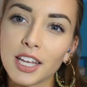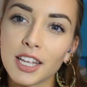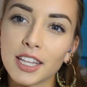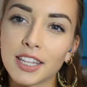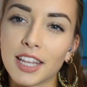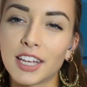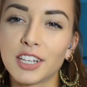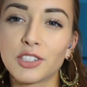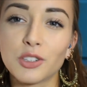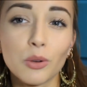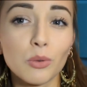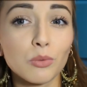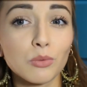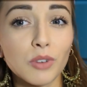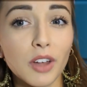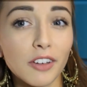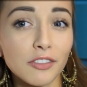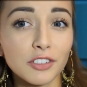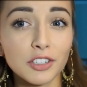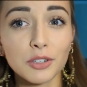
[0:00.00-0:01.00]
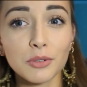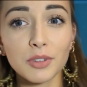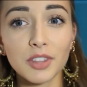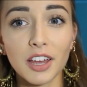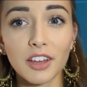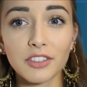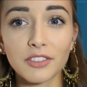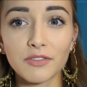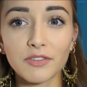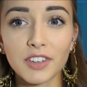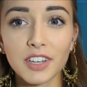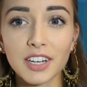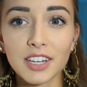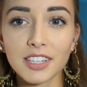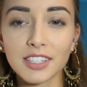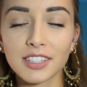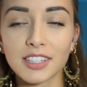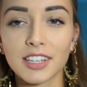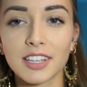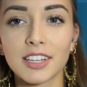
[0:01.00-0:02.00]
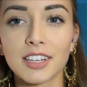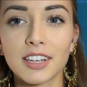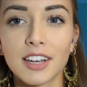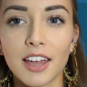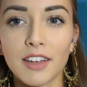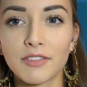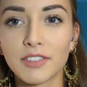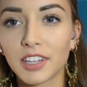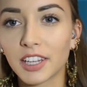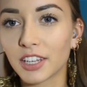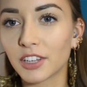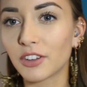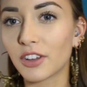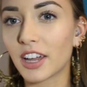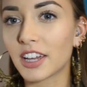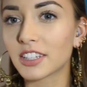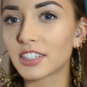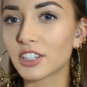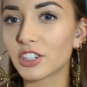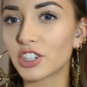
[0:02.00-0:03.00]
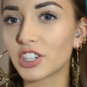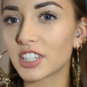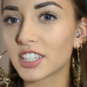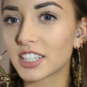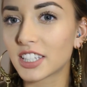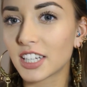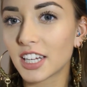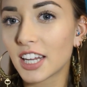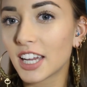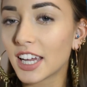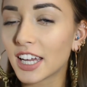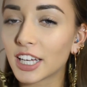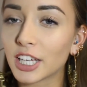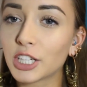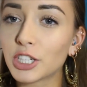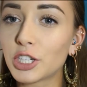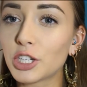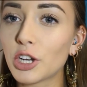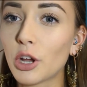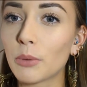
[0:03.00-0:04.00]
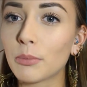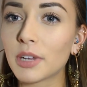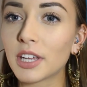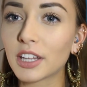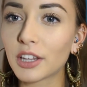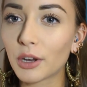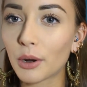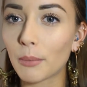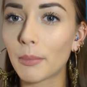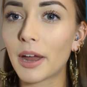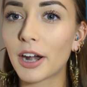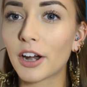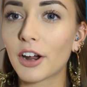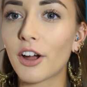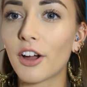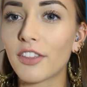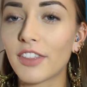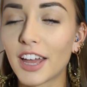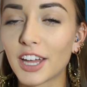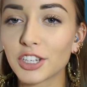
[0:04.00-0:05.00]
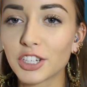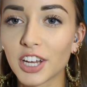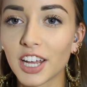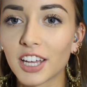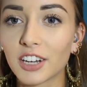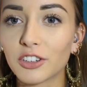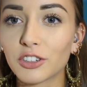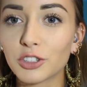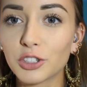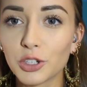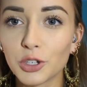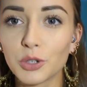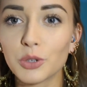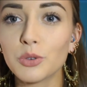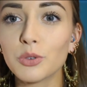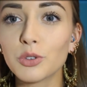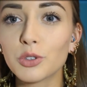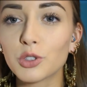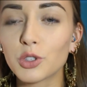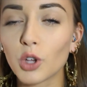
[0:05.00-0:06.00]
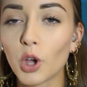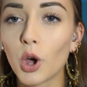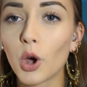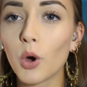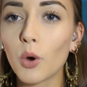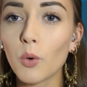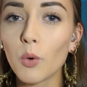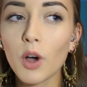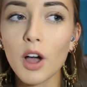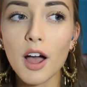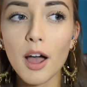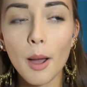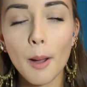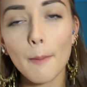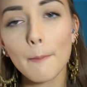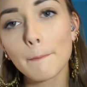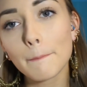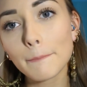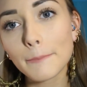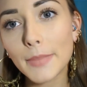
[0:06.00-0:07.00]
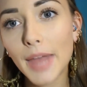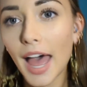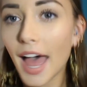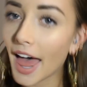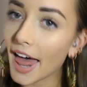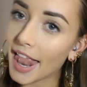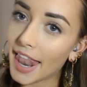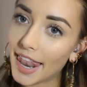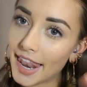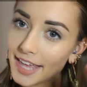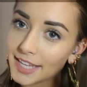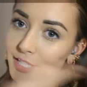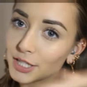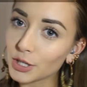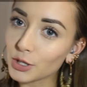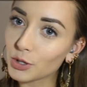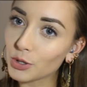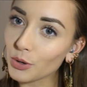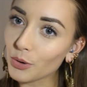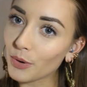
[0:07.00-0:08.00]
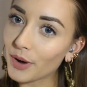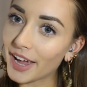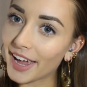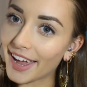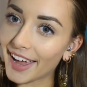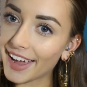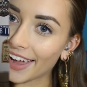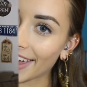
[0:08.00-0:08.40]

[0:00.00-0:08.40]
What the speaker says: that don't have to do with health and fitness, and I feel like you guys could just get to know me a little better on that channel too. So let's get to it.